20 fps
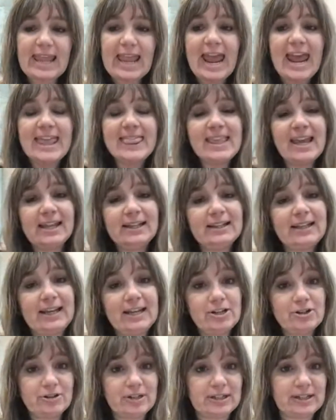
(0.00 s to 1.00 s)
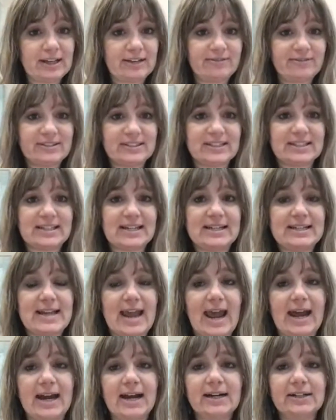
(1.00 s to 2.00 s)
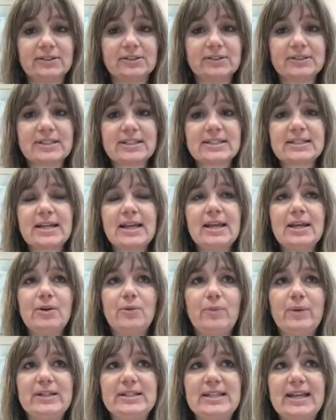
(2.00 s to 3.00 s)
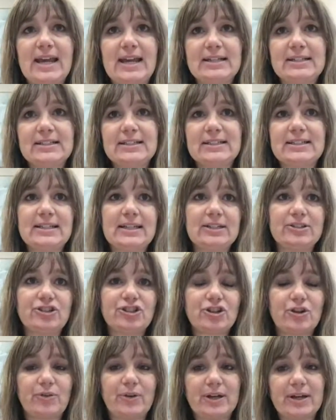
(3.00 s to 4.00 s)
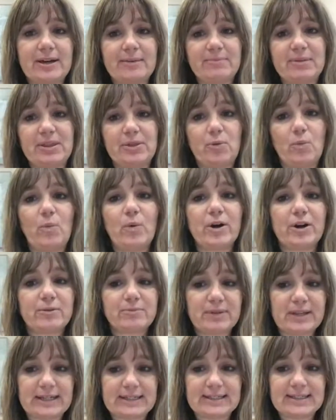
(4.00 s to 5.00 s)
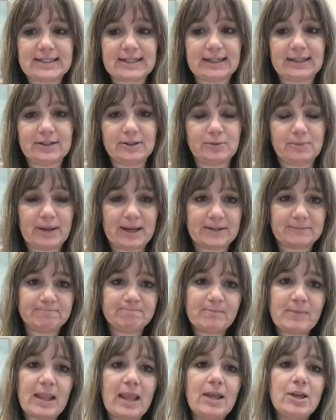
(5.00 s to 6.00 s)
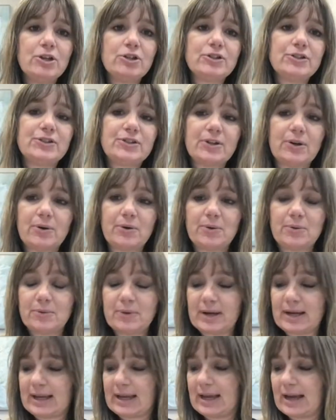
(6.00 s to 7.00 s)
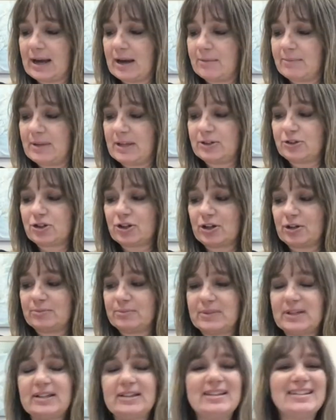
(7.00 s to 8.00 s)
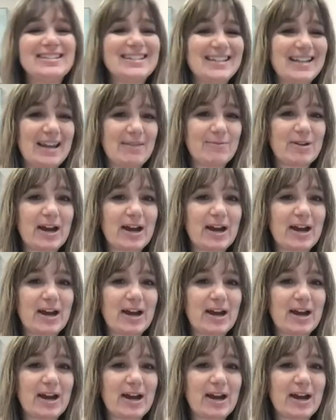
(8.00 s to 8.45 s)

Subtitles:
And then later in life, as in adults, we tend to see it showing up in the workplace a little bit. So in the same